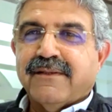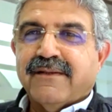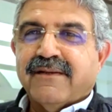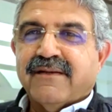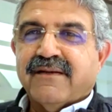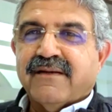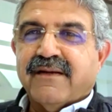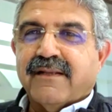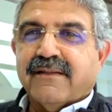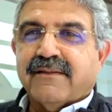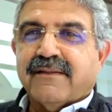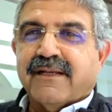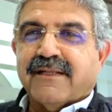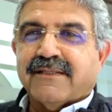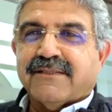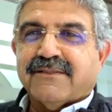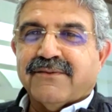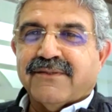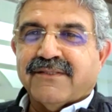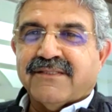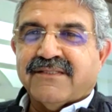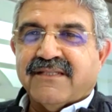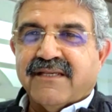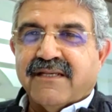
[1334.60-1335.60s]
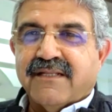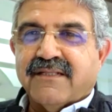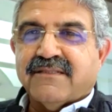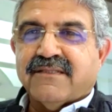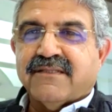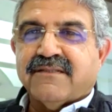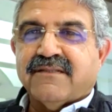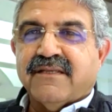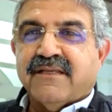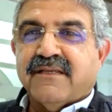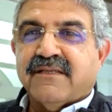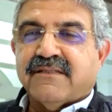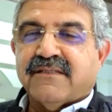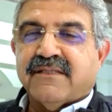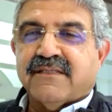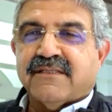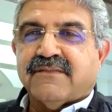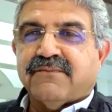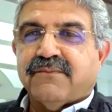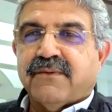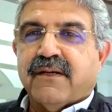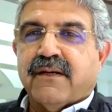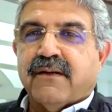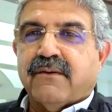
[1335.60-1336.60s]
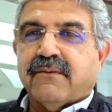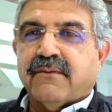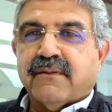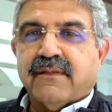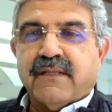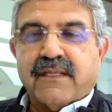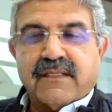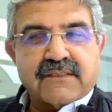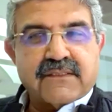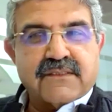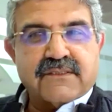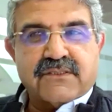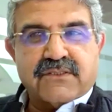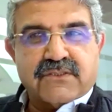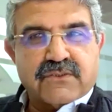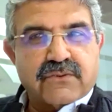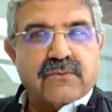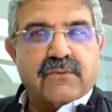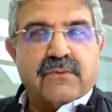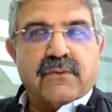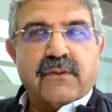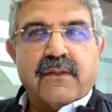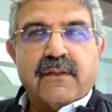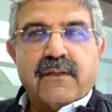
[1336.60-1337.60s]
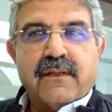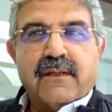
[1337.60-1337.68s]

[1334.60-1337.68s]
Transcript: Right? That's why sales is the easiest way out. Yes, it's true.